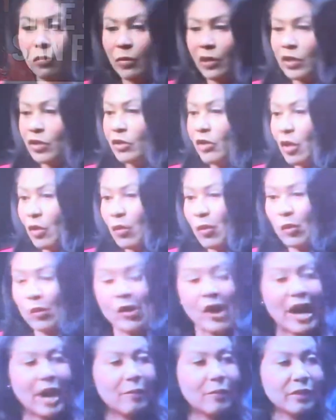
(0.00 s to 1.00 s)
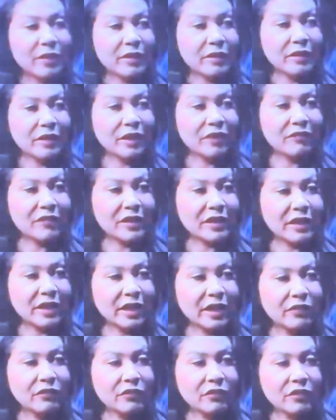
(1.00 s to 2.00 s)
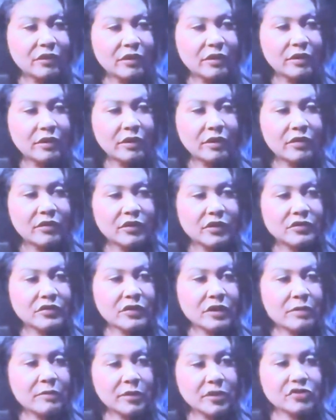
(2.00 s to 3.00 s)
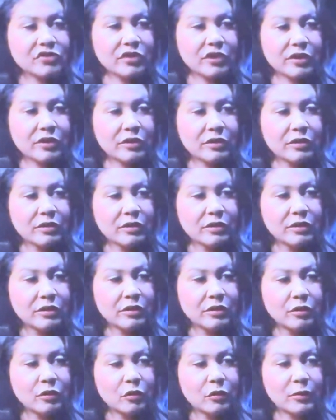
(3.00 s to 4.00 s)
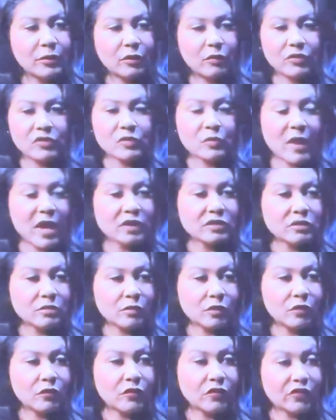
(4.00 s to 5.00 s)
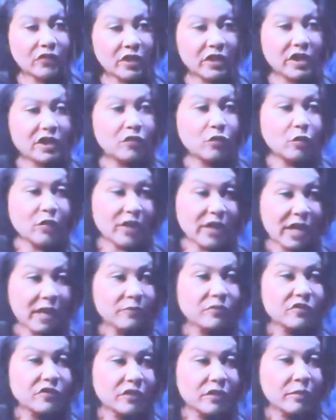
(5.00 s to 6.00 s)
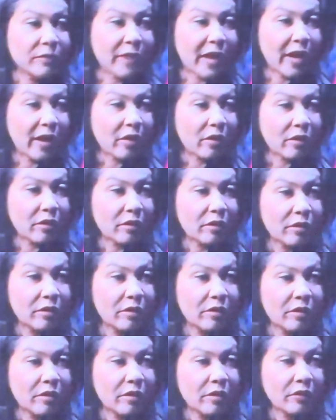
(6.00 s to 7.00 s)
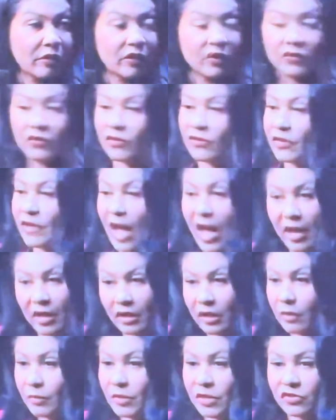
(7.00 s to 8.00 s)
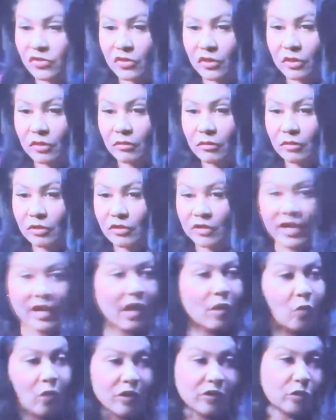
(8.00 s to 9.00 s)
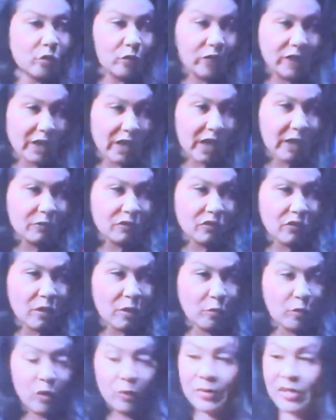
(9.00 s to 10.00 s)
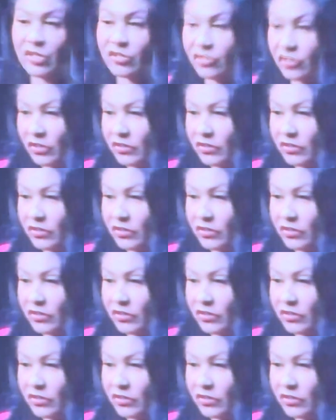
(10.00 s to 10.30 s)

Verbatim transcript: you know what will happen if he leaves? This commission will be responsible for sending three names to the mayor. This is not a commission that I want three names from. We'll be just